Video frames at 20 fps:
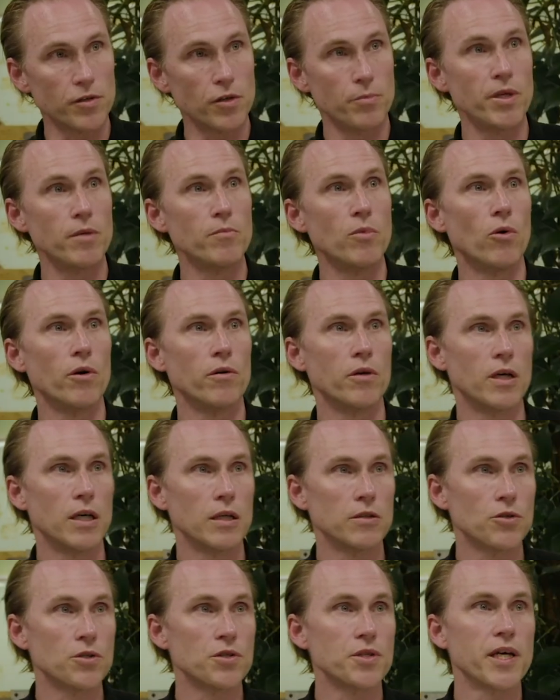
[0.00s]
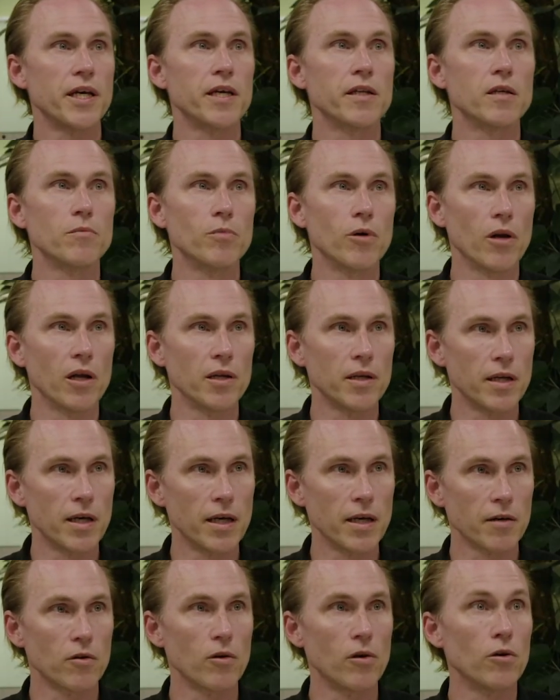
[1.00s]
to be more sustainable and
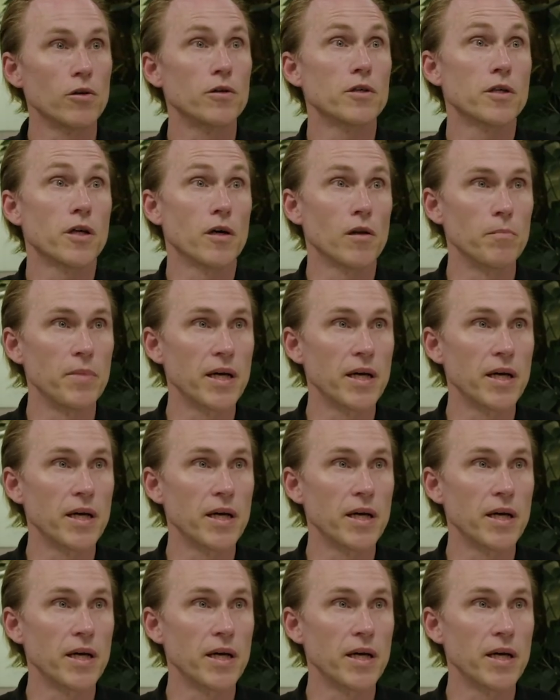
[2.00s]
ecological,